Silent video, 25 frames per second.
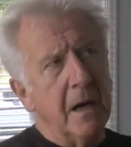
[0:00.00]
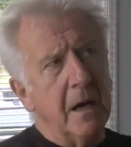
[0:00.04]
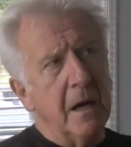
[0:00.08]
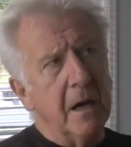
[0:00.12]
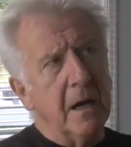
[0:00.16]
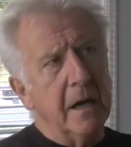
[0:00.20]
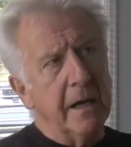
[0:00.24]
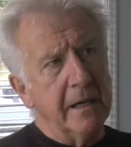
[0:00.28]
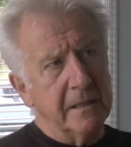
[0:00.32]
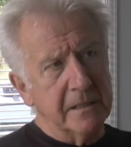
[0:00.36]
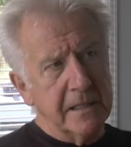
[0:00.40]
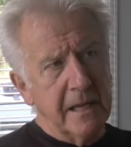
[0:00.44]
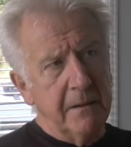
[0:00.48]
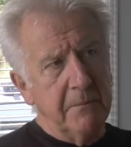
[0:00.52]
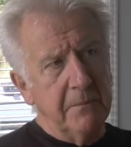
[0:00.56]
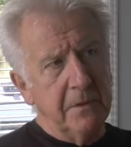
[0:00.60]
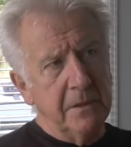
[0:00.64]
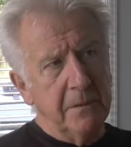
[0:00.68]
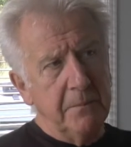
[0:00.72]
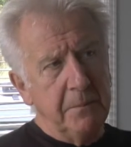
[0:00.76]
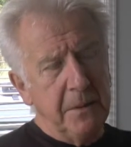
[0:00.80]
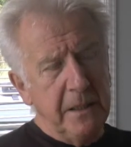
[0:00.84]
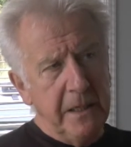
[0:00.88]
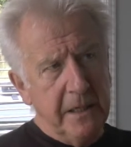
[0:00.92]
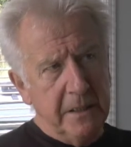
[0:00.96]
I examined
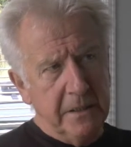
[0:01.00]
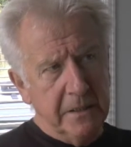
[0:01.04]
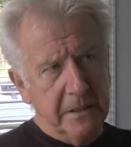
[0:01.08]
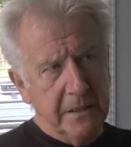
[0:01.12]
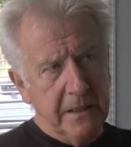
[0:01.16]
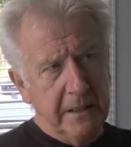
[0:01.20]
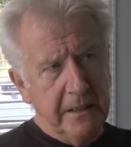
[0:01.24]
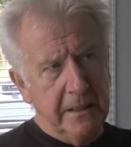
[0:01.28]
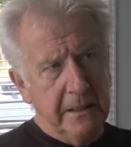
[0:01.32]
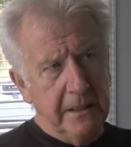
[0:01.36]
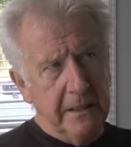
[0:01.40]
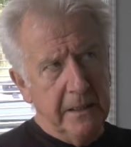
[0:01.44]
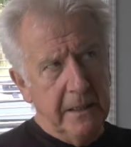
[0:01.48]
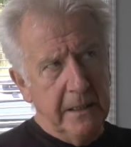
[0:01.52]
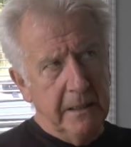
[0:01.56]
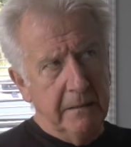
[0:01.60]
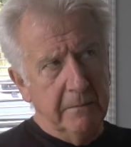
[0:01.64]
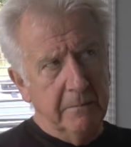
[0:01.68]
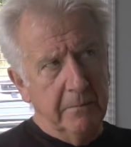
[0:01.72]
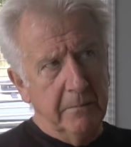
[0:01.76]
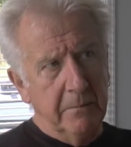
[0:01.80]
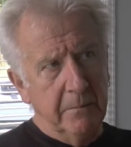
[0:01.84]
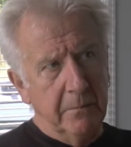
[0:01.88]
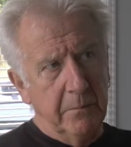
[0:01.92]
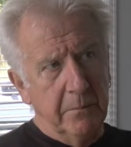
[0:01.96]
a PhD
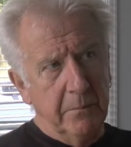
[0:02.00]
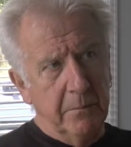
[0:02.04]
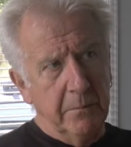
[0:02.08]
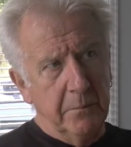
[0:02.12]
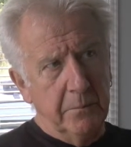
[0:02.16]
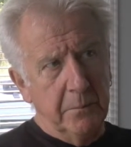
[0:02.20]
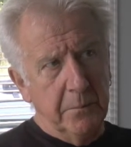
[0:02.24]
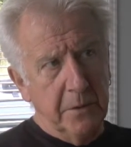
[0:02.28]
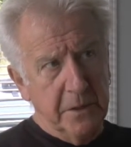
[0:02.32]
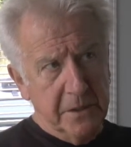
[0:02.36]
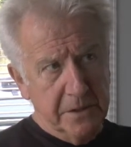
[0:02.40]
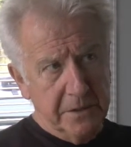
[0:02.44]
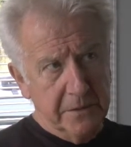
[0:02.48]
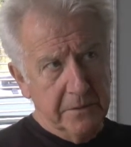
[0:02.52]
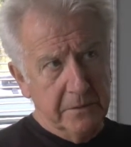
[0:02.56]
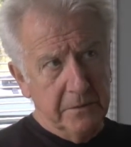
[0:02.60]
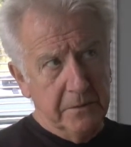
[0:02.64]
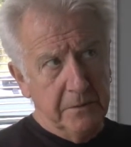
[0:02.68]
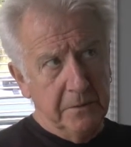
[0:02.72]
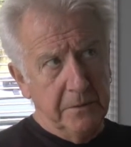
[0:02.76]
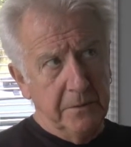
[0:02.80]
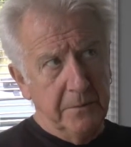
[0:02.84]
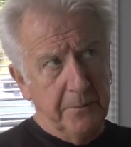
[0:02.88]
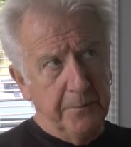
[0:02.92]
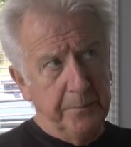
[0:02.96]
in
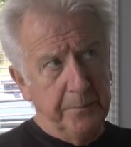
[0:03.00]
Bristol